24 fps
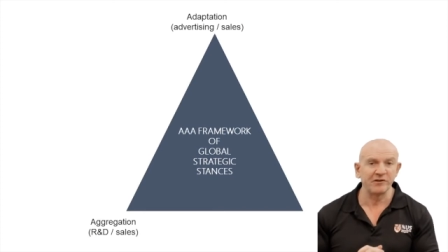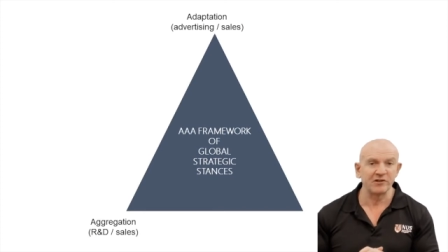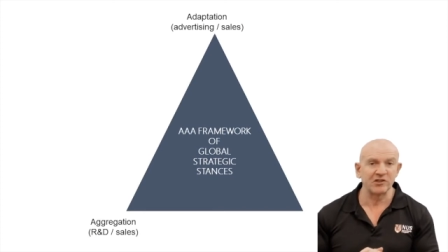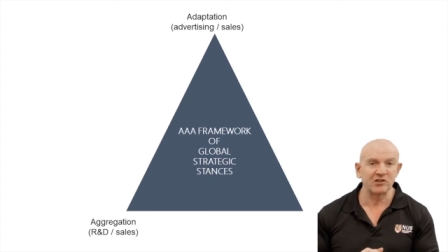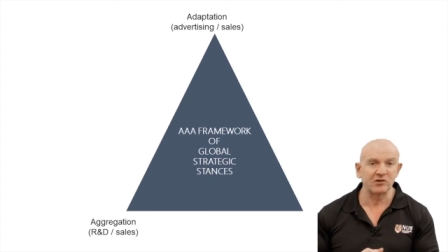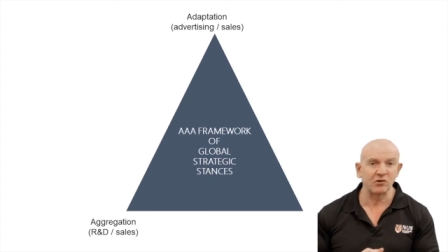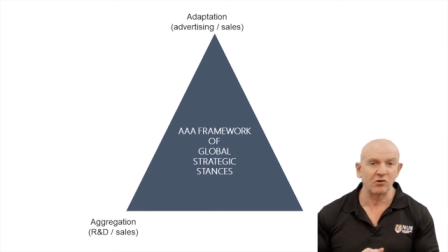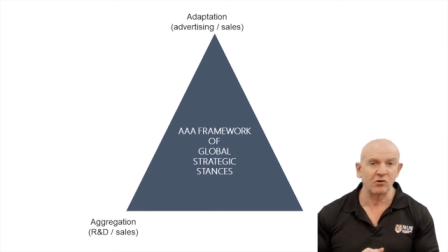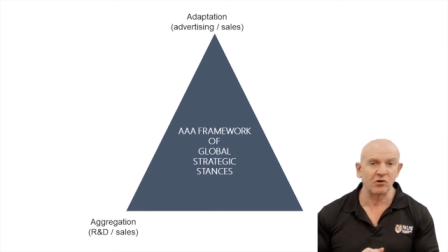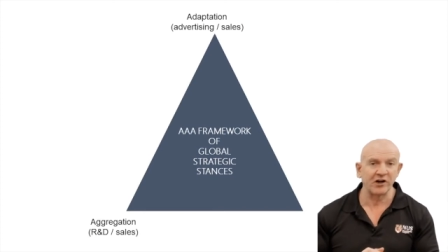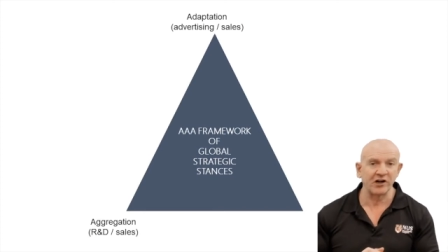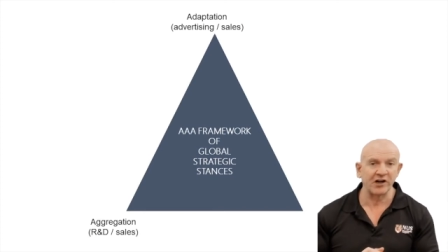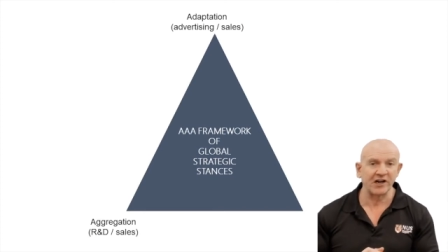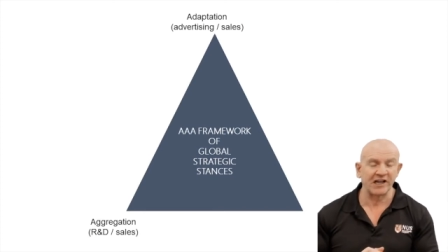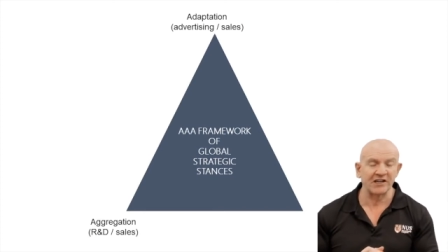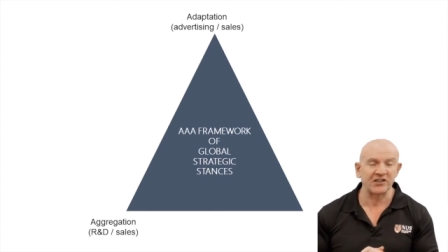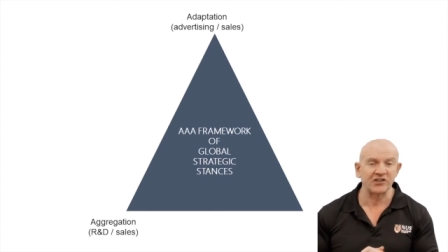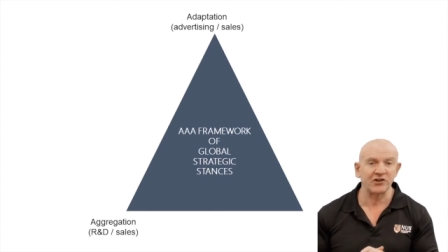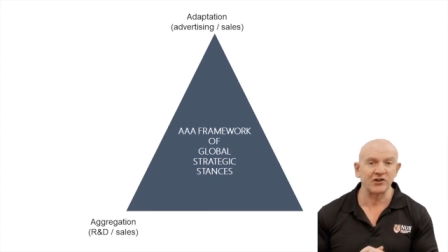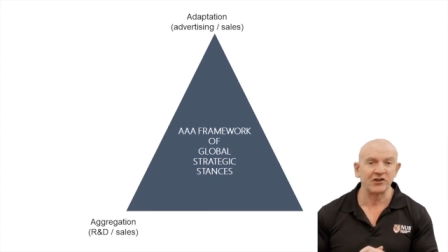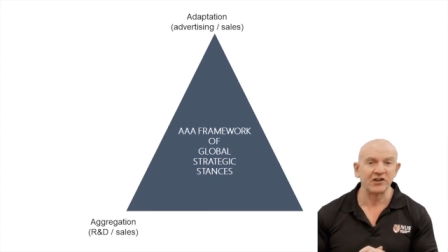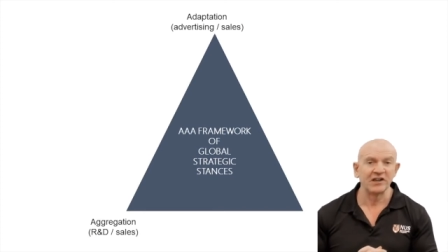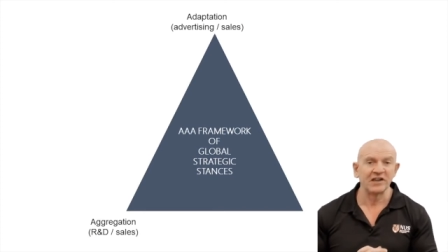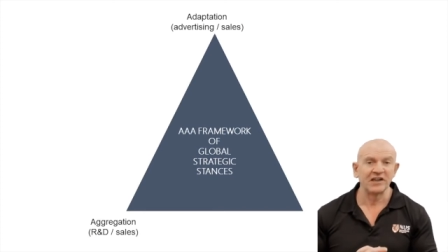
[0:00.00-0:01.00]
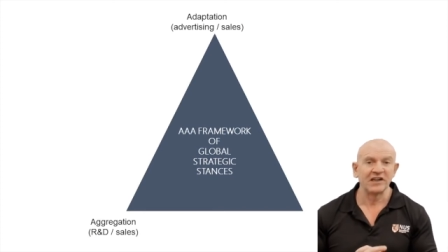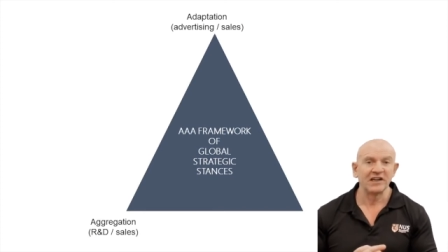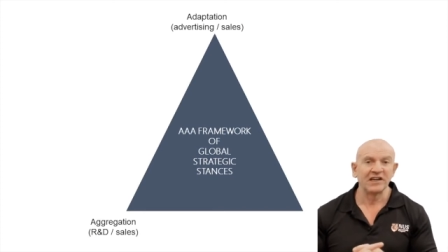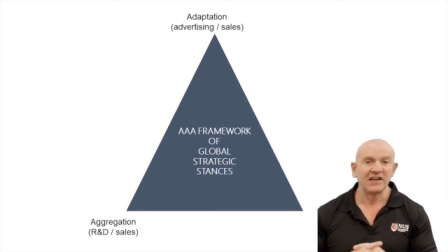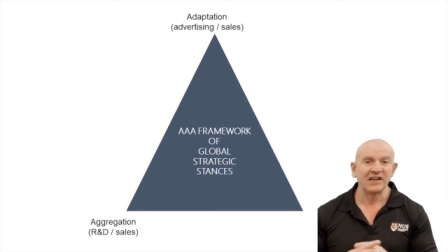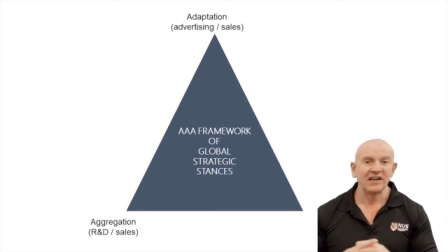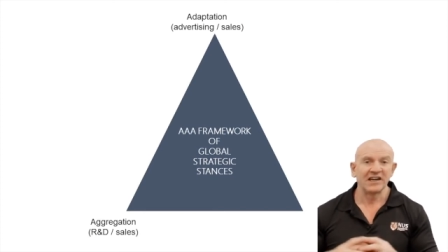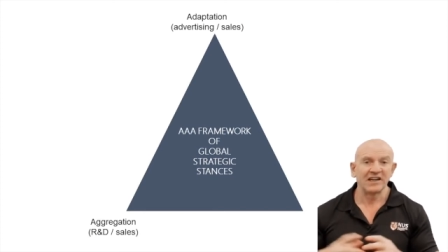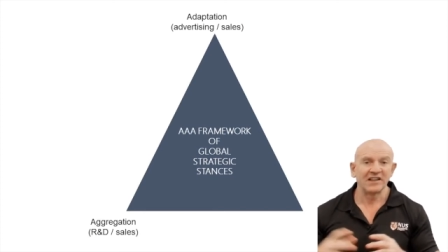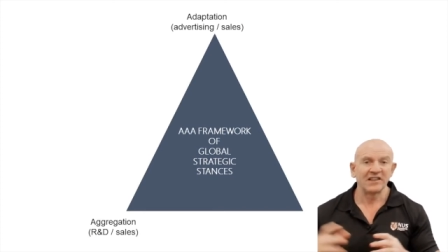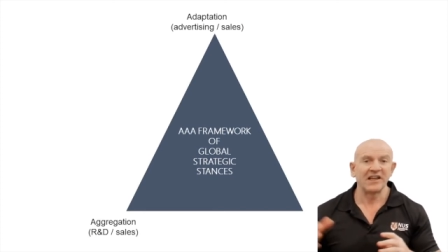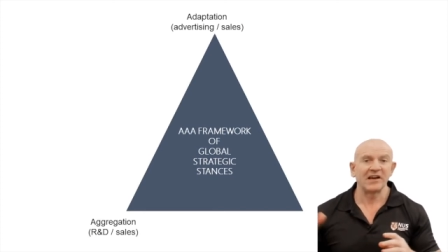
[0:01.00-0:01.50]
recorded lecture
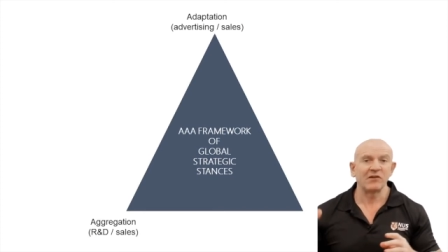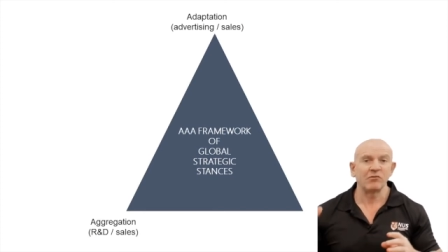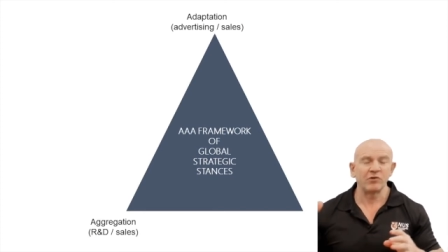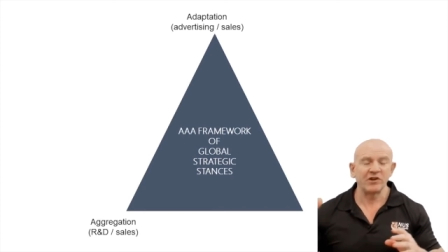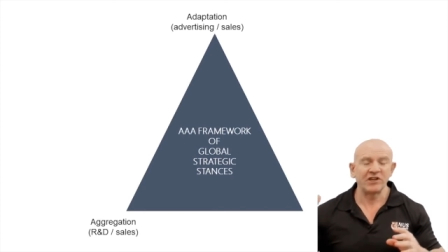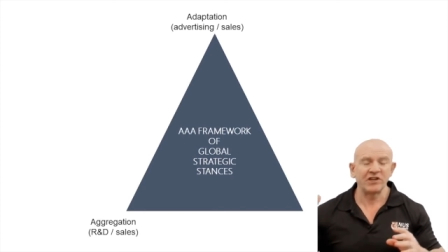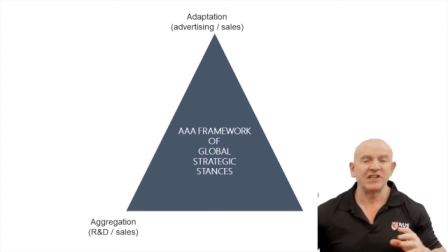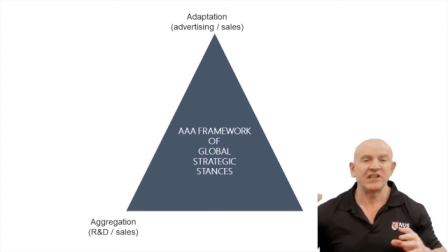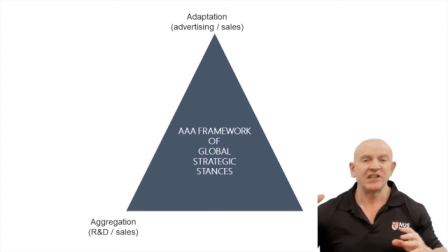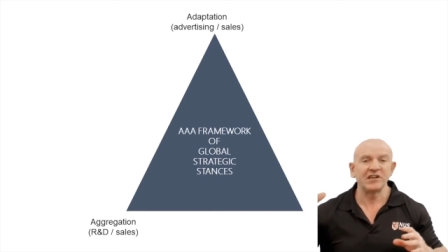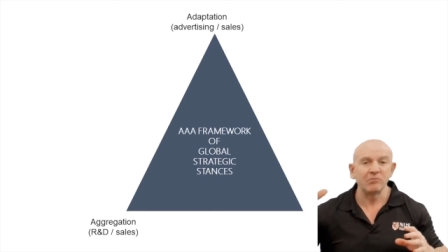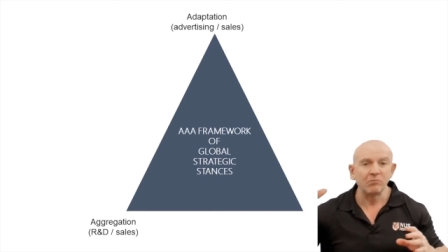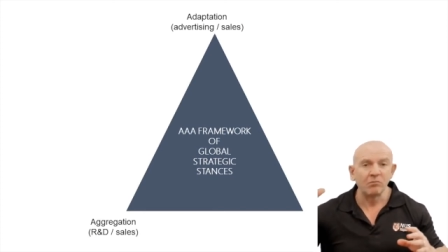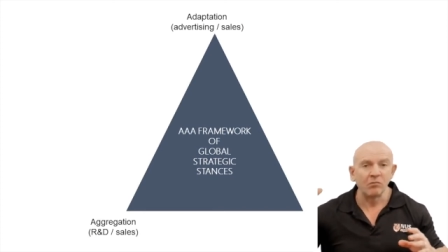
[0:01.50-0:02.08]
that we need